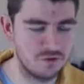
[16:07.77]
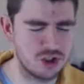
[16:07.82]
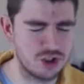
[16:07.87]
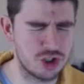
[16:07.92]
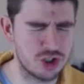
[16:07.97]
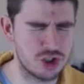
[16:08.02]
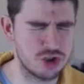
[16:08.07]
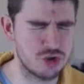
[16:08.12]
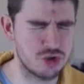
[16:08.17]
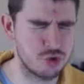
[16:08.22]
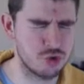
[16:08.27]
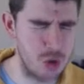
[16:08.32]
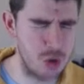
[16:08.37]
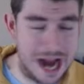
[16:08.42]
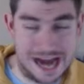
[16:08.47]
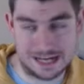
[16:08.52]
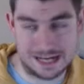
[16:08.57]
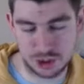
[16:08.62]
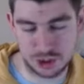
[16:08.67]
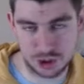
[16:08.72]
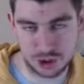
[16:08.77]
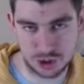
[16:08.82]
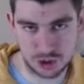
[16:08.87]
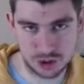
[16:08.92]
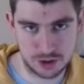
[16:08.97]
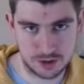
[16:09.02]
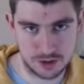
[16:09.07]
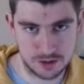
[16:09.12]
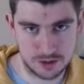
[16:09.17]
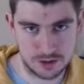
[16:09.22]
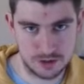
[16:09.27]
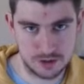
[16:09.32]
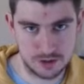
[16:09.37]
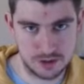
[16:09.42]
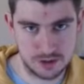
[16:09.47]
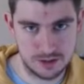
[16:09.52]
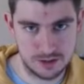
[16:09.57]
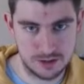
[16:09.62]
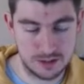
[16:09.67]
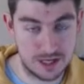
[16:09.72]
trash
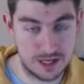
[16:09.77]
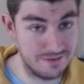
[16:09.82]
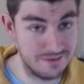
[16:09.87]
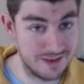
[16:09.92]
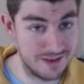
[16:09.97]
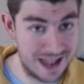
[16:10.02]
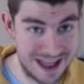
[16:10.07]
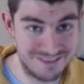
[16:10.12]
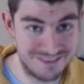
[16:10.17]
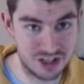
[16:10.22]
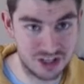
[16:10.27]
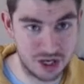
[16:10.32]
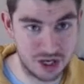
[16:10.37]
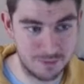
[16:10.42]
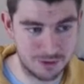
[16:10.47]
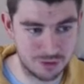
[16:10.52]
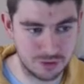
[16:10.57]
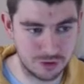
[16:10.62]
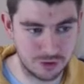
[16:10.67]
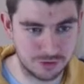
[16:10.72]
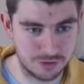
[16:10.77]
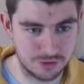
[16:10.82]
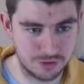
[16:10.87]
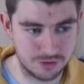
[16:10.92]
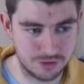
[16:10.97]
I have ever come across.